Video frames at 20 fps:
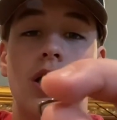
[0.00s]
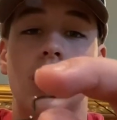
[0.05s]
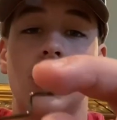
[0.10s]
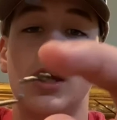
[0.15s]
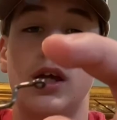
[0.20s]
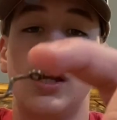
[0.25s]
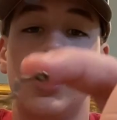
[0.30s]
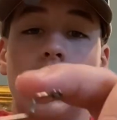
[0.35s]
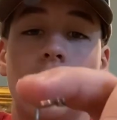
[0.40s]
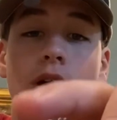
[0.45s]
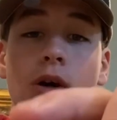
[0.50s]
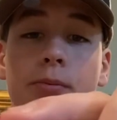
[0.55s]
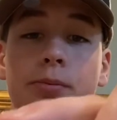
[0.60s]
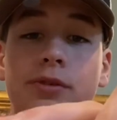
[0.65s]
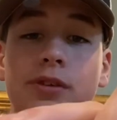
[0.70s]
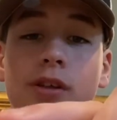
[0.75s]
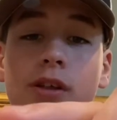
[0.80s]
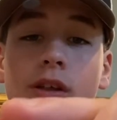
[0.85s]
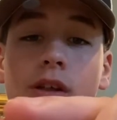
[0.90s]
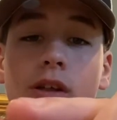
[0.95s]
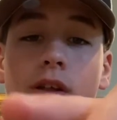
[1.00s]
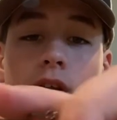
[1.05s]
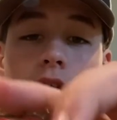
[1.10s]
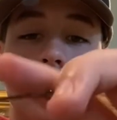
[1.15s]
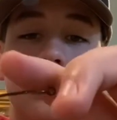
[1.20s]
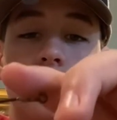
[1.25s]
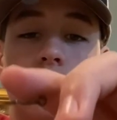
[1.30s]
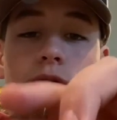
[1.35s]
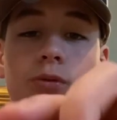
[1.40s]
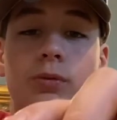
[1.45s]
it helps
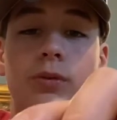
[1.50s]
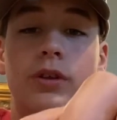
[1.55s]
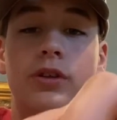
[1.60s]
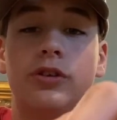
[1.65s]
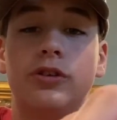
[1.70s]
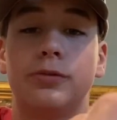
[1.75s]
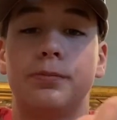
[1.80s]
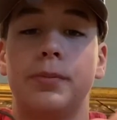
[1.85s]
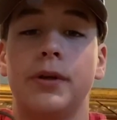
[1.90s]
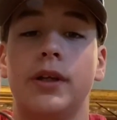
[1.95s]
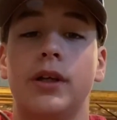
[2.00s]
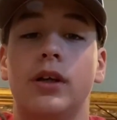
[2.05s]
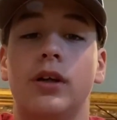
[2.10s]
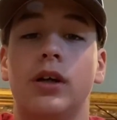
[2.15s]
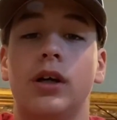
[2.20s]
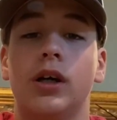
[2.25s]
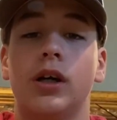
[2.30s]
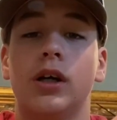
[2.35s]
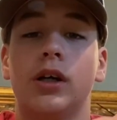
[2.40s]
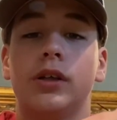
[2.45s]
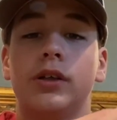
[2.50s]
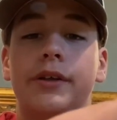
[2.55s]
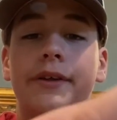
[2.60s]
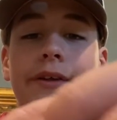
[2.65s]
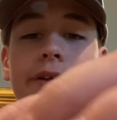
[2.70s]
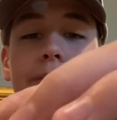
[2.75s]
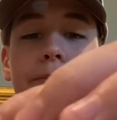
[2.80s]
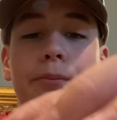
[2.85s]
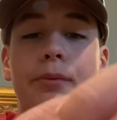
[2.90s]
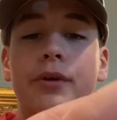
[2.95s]
when you spin it on and then
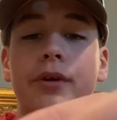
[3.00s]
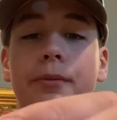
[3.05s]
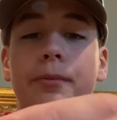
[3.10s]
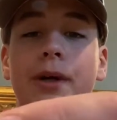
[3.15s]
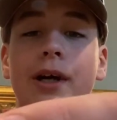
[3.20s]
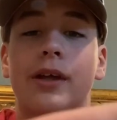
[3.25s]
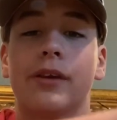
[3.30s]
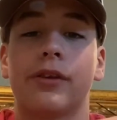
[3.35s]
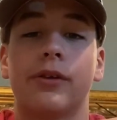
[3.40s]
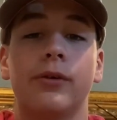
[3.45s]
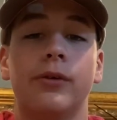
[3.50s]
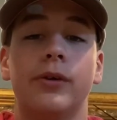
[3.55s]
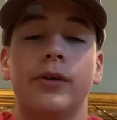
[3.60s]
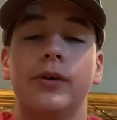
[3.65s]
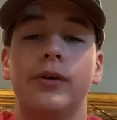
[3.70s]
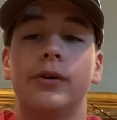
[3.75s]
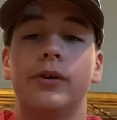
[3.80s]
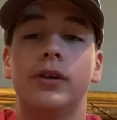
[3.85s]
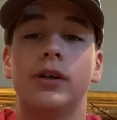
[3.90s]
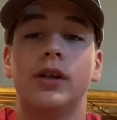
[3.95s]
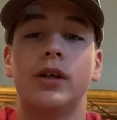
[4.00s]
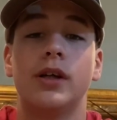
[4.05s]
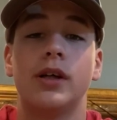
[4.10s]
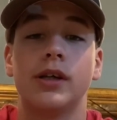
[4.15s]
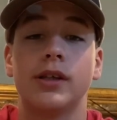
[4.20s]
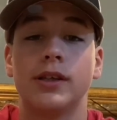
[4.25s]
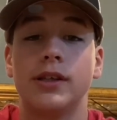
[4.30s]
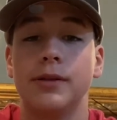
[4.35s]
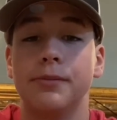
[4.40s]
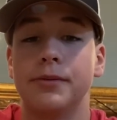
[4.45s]
put it back through.
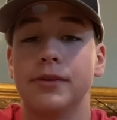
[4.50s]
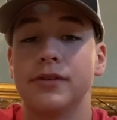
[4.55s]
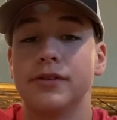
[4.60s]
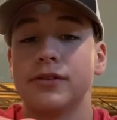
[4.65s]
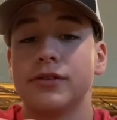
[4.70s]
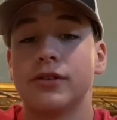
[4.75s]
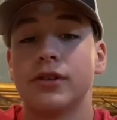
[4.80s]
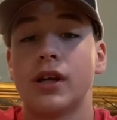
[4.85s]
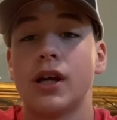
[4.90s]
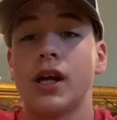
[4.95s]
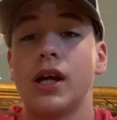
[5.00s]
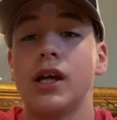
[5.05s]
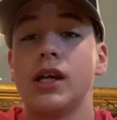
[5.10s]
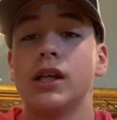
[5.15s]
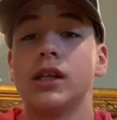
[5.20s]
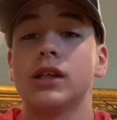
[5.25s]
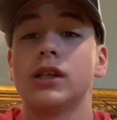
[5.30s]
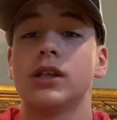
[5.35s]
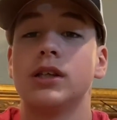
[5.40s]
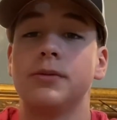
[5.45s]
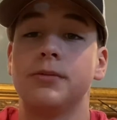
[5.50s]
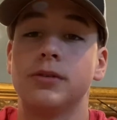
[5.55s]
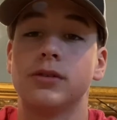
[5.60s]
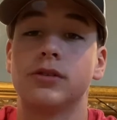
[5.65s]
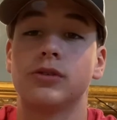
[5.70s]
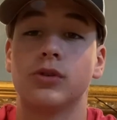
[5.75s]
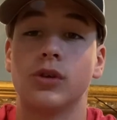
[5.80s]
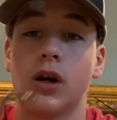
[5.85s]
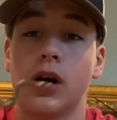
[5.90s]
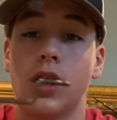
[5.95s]
Keeps it straight, keeps it
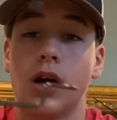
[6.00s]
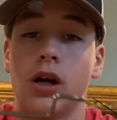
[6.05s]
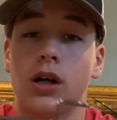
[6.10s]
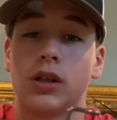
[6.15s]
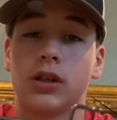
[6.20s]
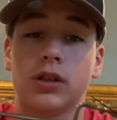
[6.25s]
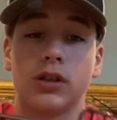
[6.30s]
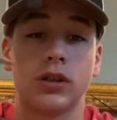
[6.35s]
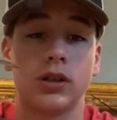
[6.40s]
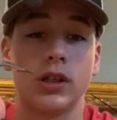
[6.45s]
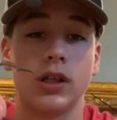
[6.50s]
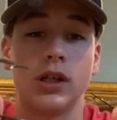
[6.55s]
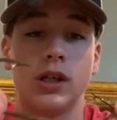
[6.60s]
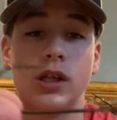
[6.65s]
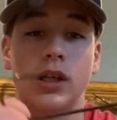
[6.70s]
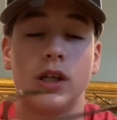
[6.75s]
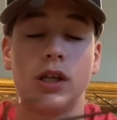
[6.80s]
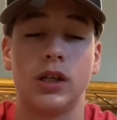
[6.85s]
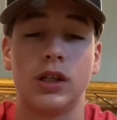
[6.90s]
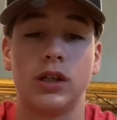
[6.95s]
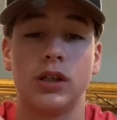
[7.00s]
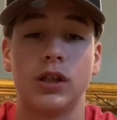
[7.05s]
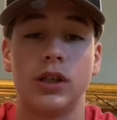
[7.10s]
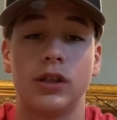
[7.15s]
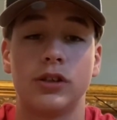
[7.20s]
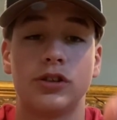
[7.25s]
strong, and it's